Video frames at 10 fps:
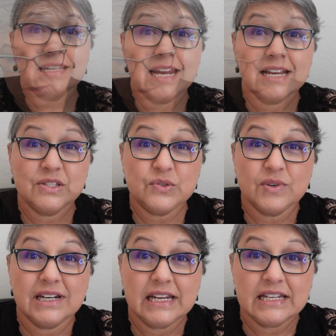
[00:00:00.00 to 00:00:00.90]
The next
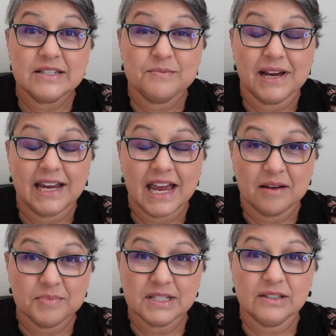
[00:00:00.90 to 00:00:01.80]
one is my
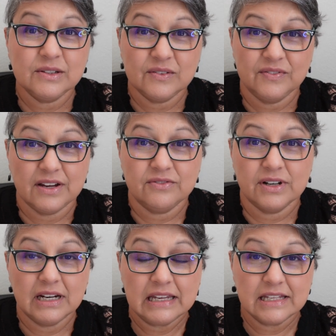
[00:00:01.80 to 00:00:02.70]
absolute
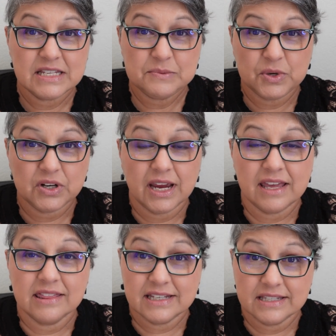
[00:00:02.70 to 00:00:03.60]
favorite in this book,
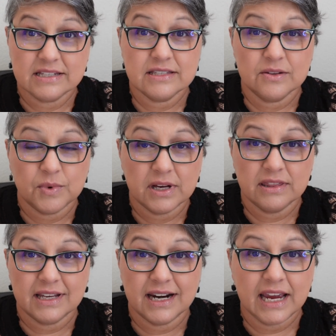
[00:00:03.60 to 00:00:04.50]
and this is the
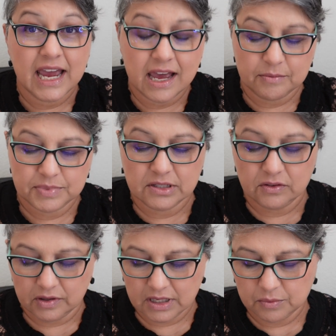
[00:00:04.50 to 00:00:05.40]
one that I
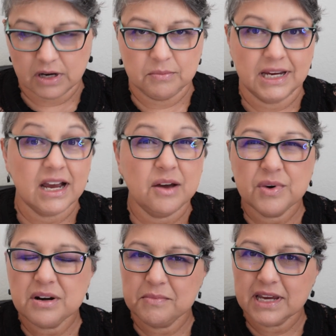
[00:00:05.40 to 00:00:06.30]
absolutely want to make. I
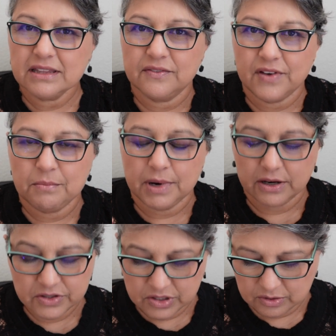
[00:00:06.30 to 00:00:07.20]
want to make the
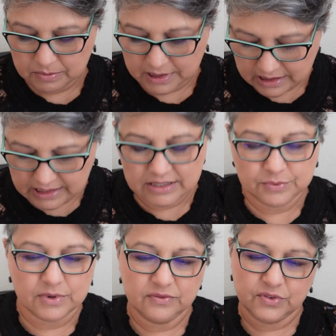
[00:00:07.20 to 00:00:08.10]
vampires too, but
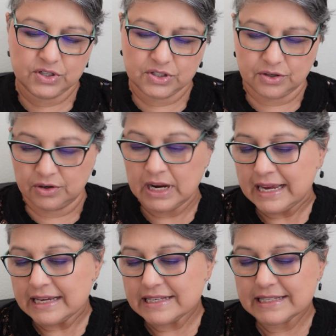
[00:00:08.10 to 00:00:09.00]
this one for sure.
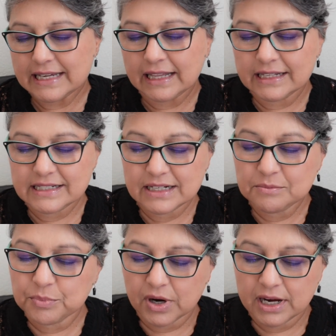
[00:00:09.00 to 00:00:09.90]

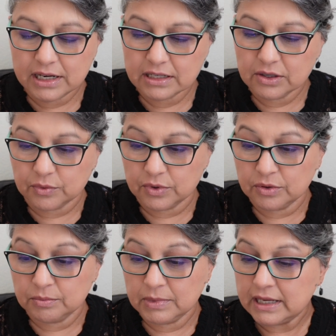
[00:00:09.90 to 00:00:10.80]
Skeleton Bride and
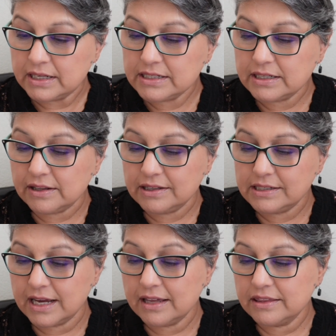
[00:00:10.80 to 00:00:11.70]
Groom, Till
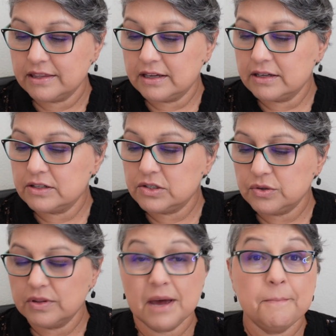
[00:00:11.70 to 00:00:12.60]
Death
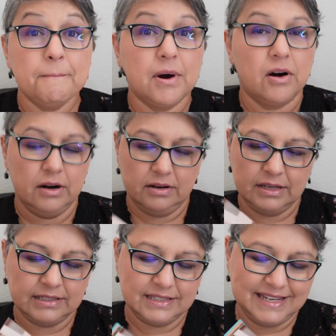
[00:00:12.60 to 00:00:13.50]
Do Them Part,
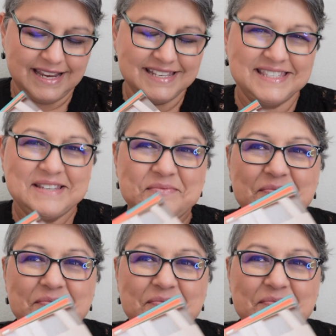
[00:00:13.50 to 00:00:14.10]
it says.